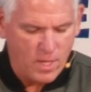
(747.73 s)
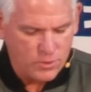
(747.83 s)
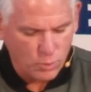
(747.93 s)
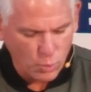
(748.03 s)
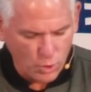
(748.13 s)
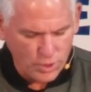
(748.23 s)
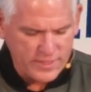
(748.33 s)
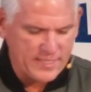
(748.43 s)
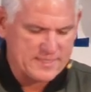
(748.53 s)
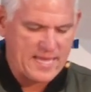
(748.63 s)
The
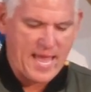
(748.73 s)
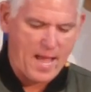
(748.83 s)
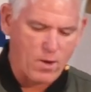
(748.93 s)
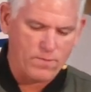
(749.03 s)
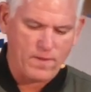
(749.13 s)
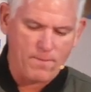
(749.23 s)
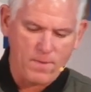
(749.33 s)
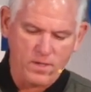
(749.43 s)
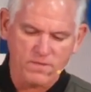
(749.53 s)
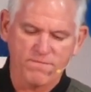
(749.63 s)
word gets out
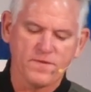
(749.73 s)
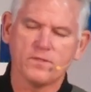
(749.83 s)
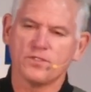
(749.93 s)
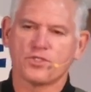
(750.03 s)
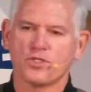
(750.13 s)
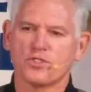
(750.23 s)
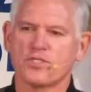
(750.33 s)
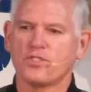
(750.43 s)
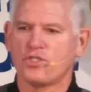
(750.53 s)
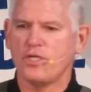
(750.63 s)
among the villagers
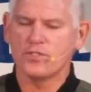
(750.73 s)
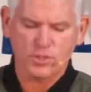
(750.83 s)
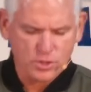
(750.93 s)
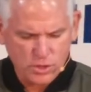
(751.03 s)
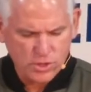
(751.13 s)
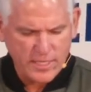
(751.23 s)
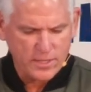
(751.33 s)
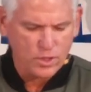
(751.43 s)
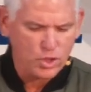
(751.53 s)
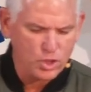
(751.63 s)
that Jesus is
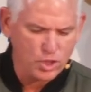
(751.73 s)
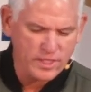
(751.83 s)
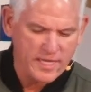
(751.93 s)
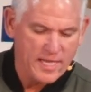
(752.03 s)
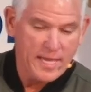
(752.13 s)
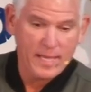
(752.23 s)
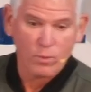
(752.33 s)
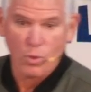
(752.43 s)
in the hood, and